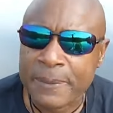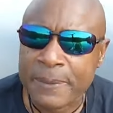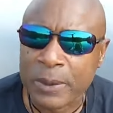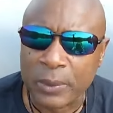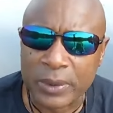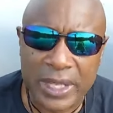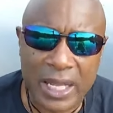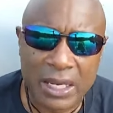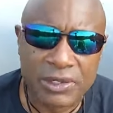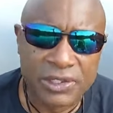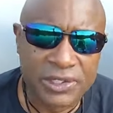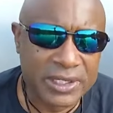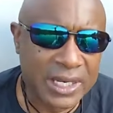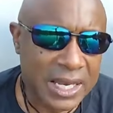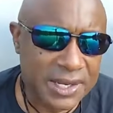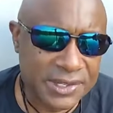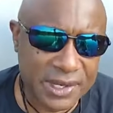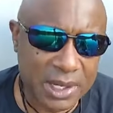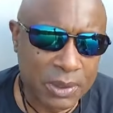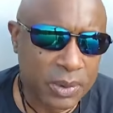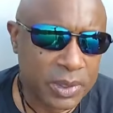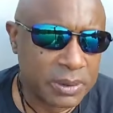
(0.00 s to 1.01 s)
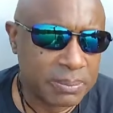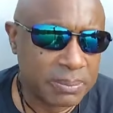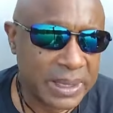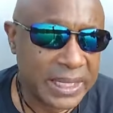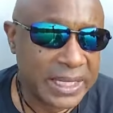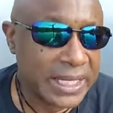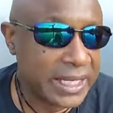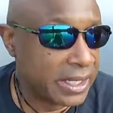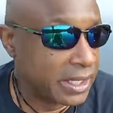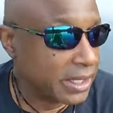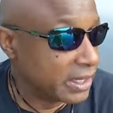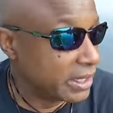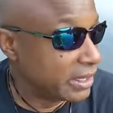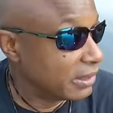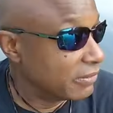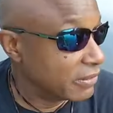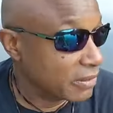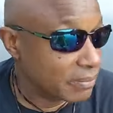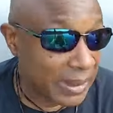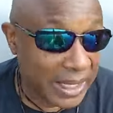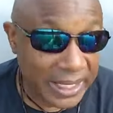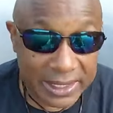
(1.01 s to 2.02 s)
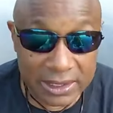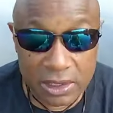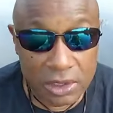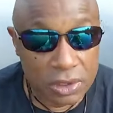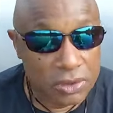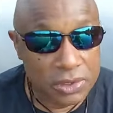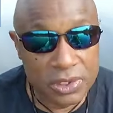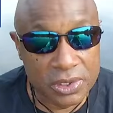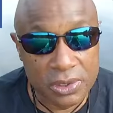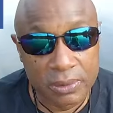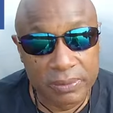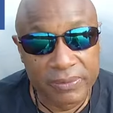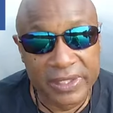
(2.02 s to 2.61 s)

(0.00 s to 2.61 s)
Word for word: without you guys, I wouldn't be here, even making YouTube